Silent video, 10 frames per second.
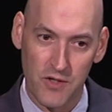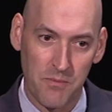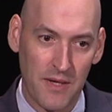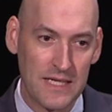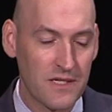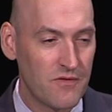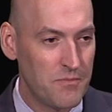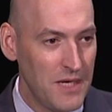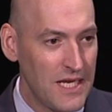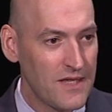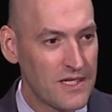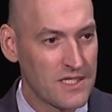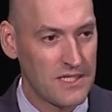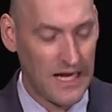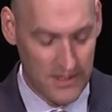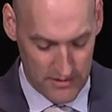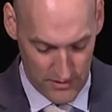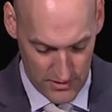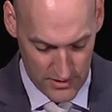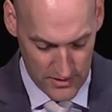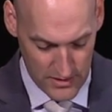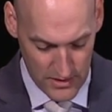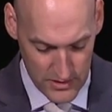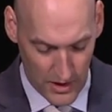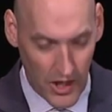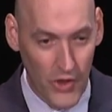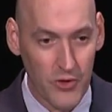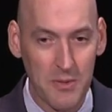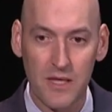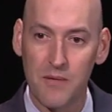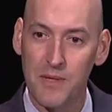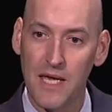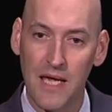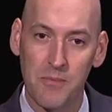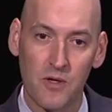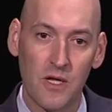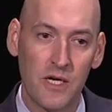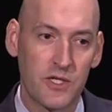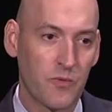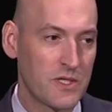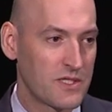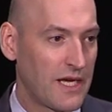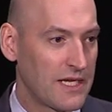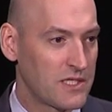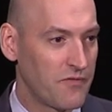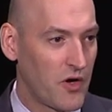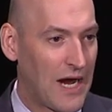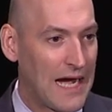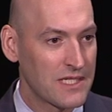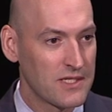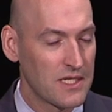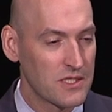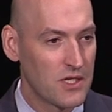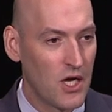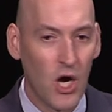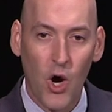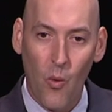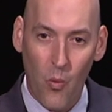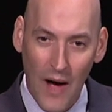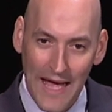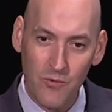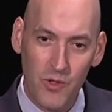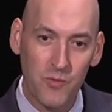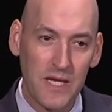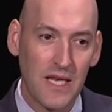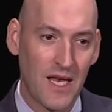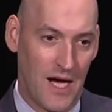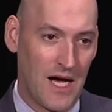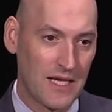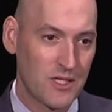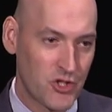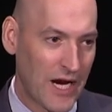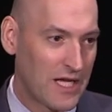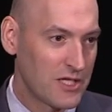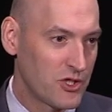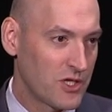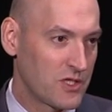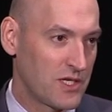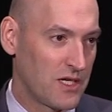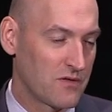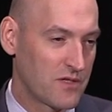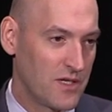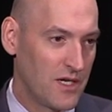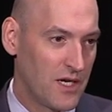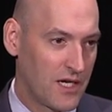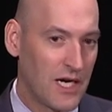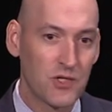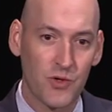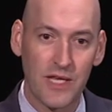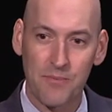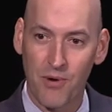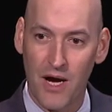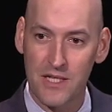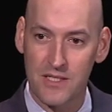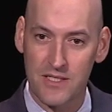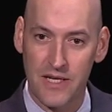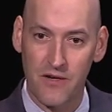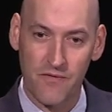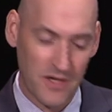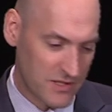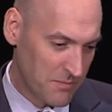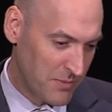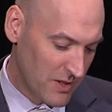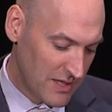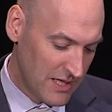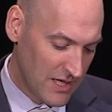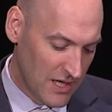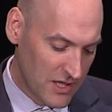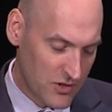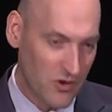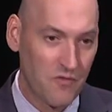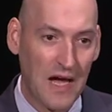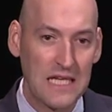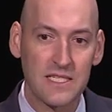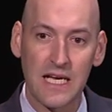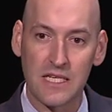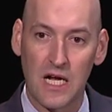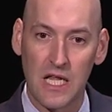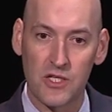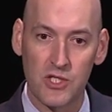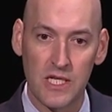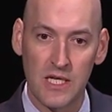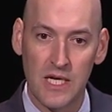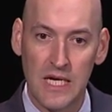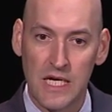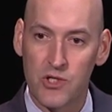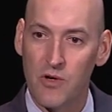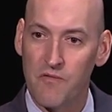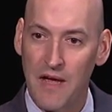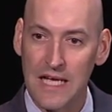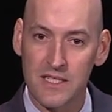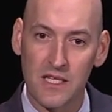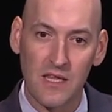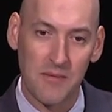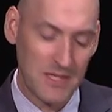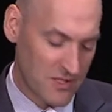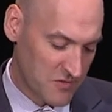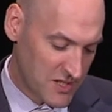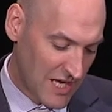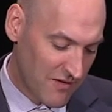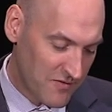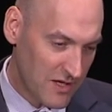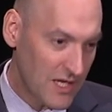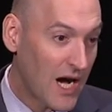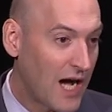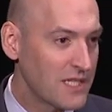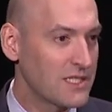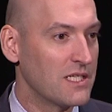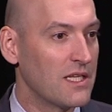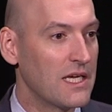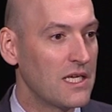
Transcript: of plants, of meeting this standard to ultimately be able to withstand severe accidents. Why would we not challenge ourselves, a country that prides itself on its ability to advance technology, to advance the limits of safety constantly?